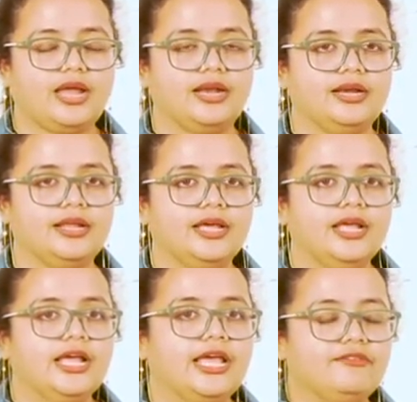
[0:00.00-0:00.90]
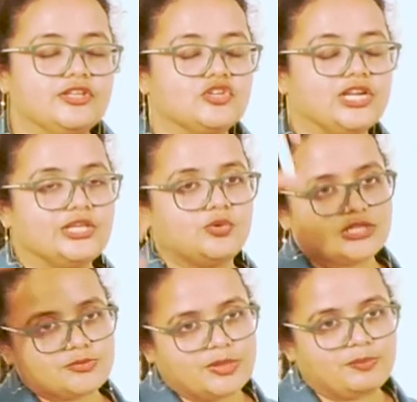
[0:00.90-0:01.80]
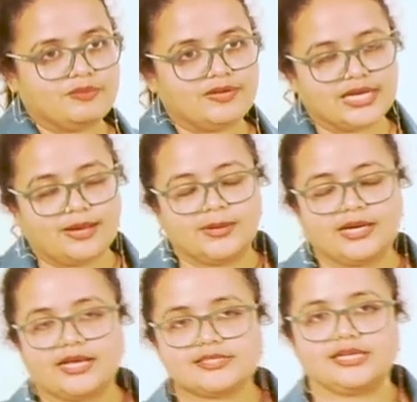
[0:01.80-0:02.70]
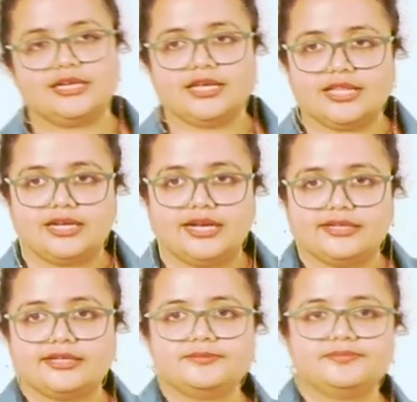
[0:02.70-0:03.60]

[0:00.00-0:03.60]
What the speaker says: And eventually US people will come and ask India the debt.